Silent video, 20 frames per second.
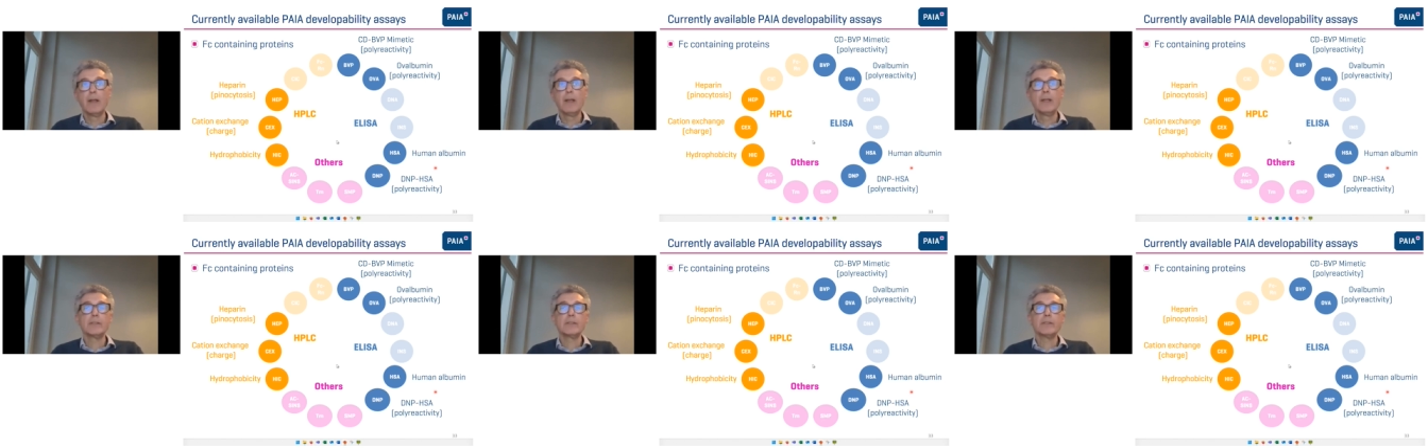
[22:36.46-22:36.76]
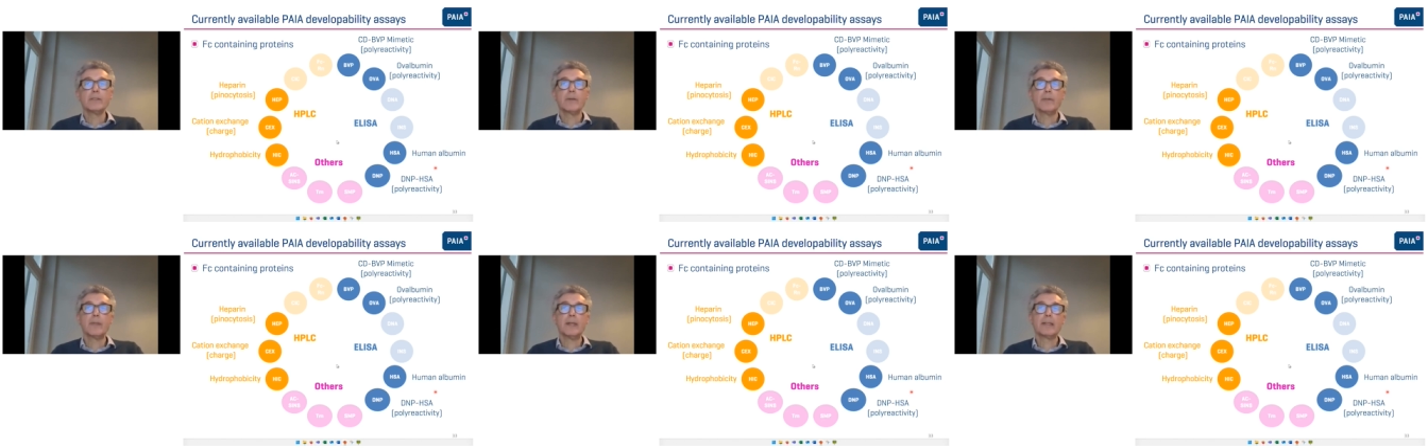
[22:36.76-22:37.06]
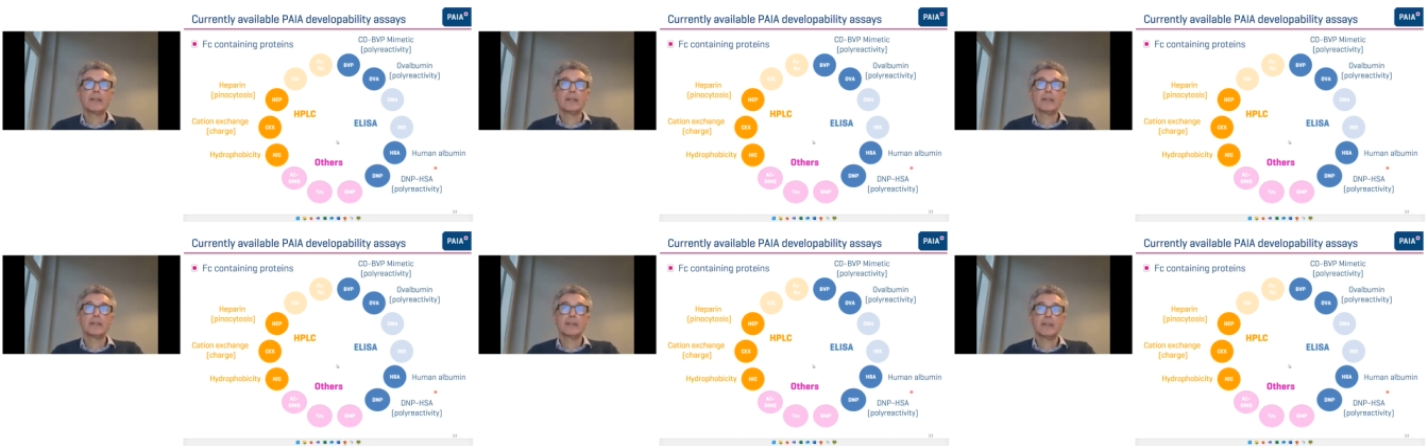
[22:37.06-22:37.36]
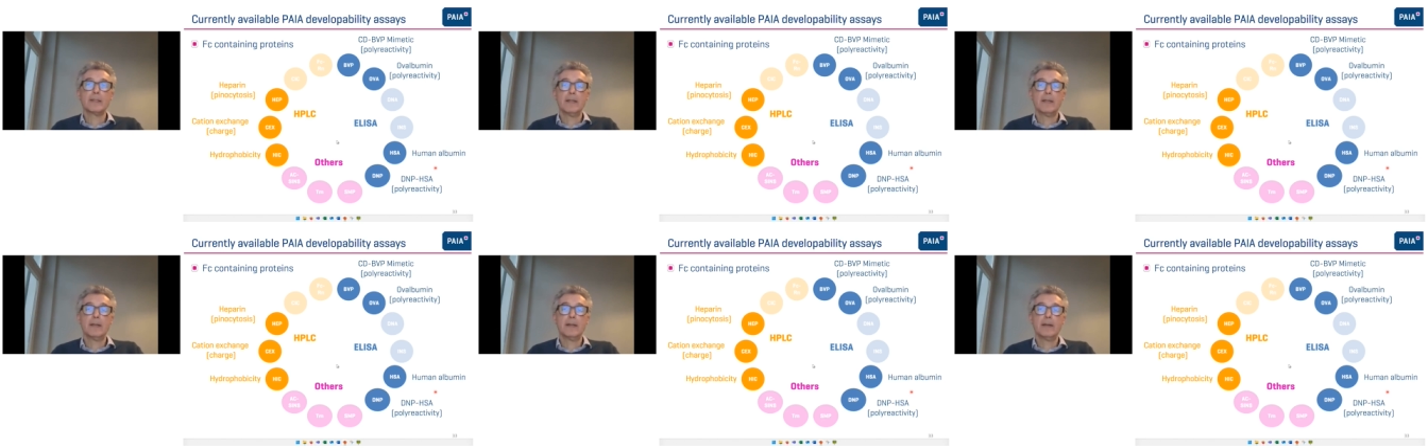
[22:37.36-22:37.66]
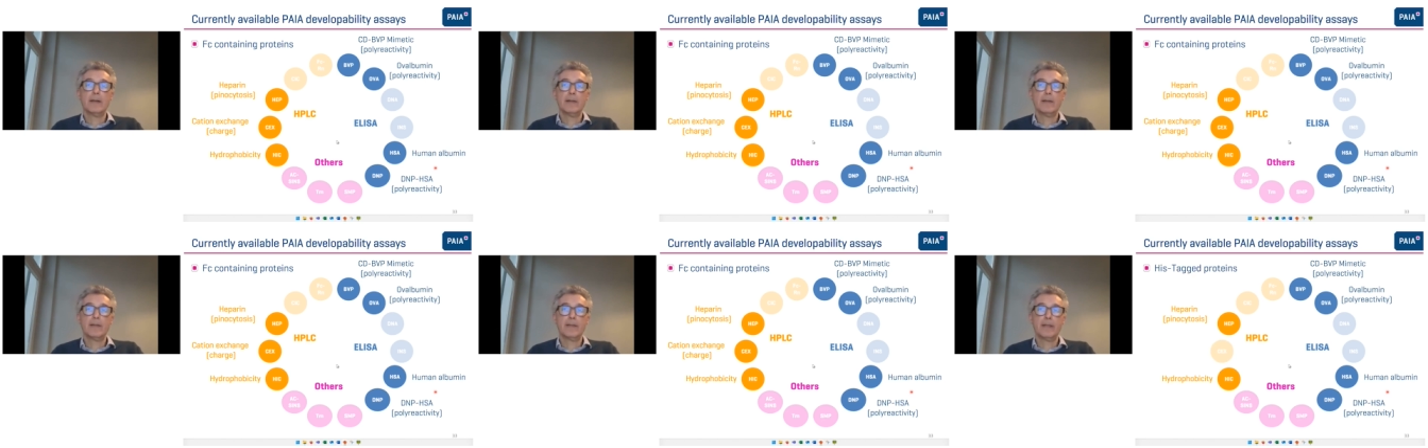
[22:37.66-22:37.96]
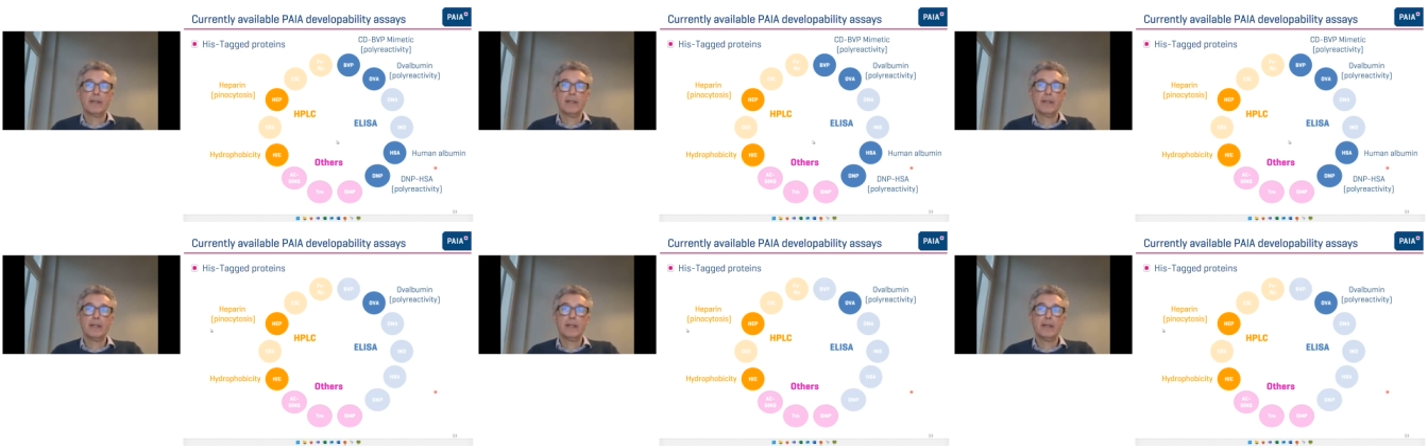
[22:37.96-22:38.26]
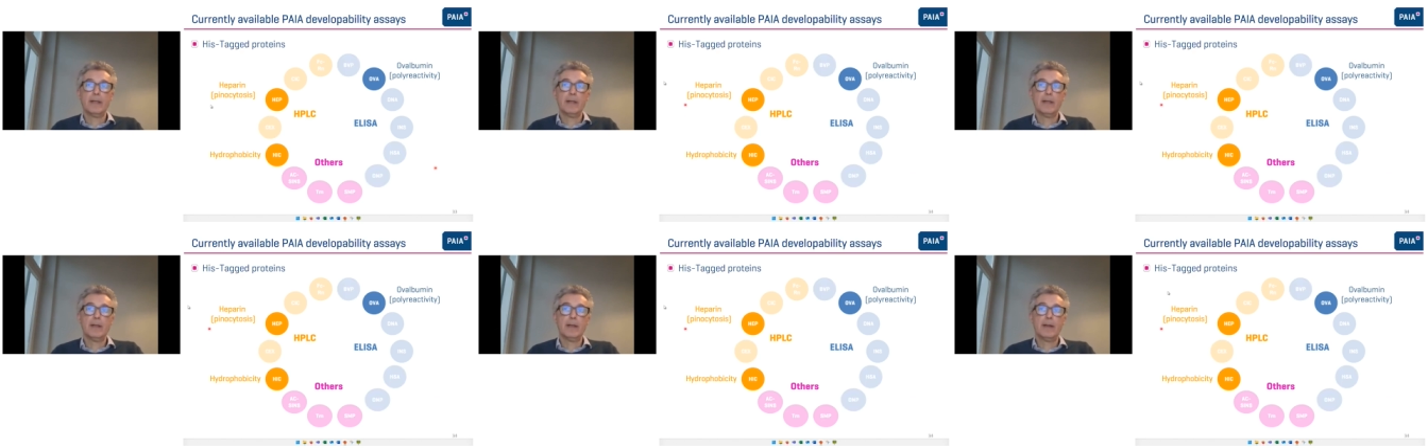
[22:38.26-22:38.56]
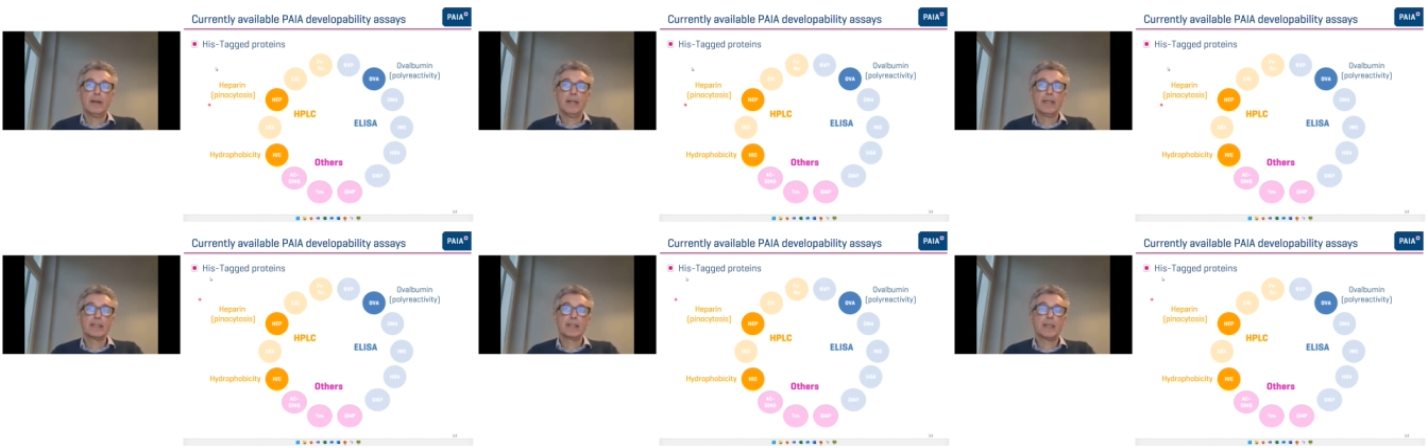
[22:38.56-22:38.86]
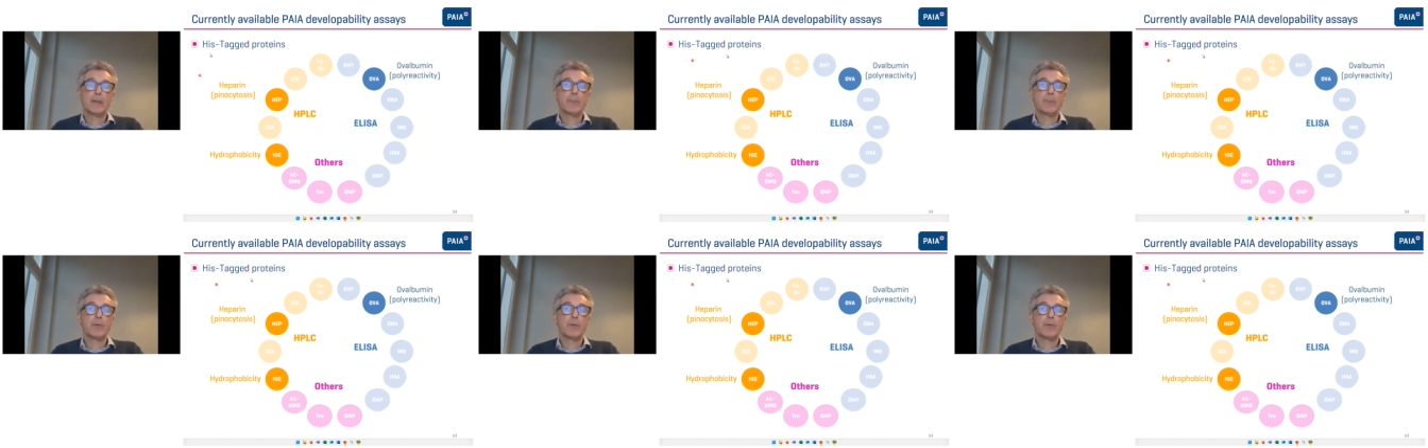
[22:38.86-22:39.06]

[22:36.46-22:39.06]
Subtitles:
So that's the assay